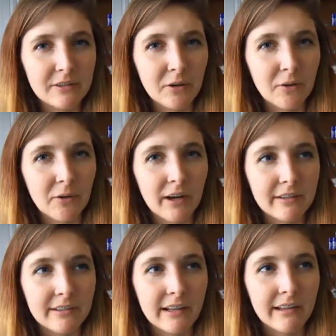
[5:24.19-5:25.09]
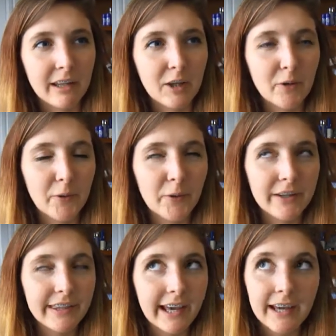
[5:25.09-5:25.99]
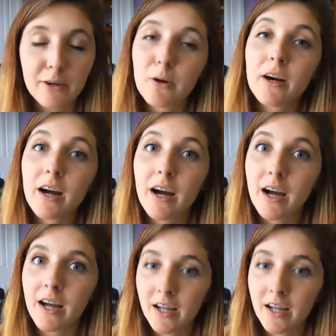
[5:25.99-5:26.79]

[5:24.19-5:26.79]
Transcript: so I was kind of like, what the heck, Korra?